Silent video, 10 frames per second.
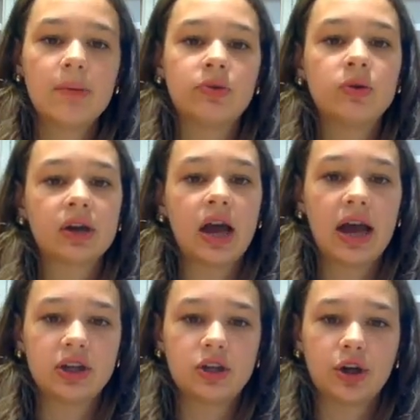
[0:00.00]
but you can
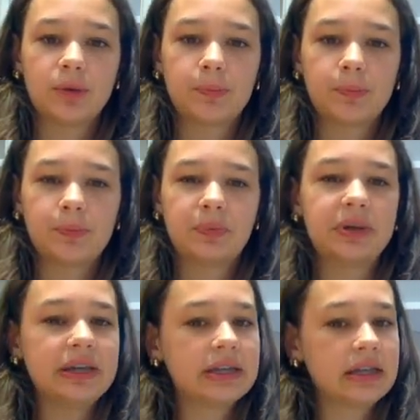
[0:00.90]
kind of start
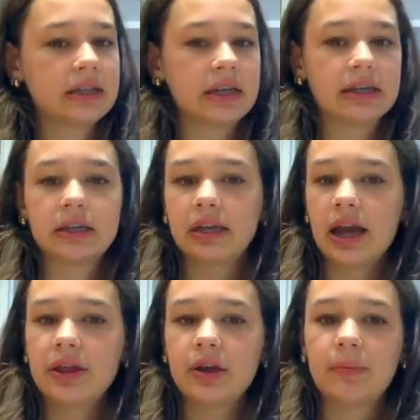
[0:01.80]
piecing things
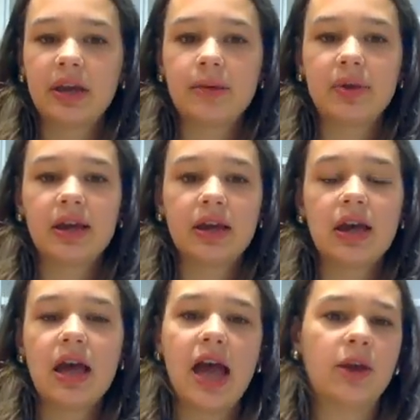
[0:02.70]
together maybe
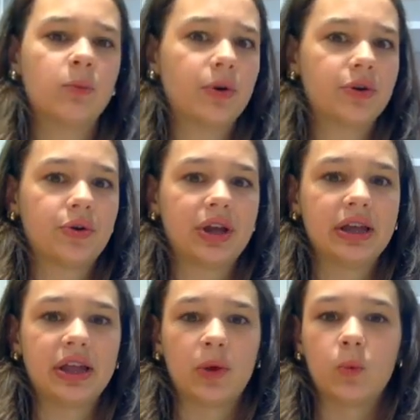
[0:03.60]
and
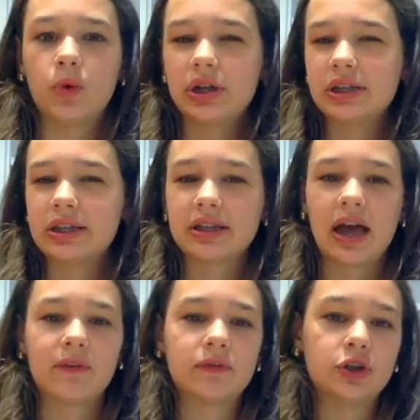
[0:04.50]
wondering, like, what does this
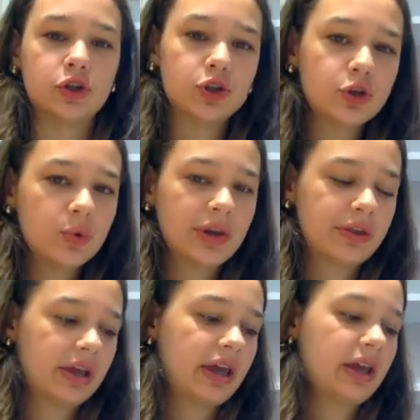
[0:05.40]
have to do
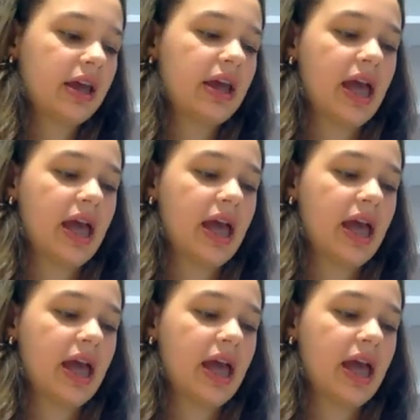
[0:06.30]
with it?